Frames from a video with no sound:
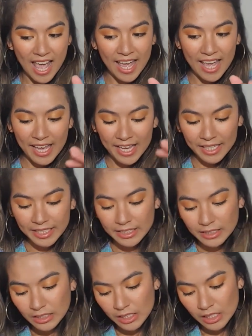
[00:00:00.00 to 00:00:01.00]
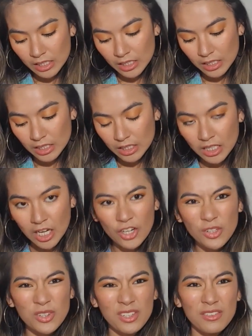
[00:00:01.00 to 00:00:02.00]
And I don't
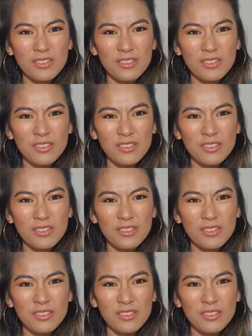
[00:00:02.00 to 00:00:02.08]
know,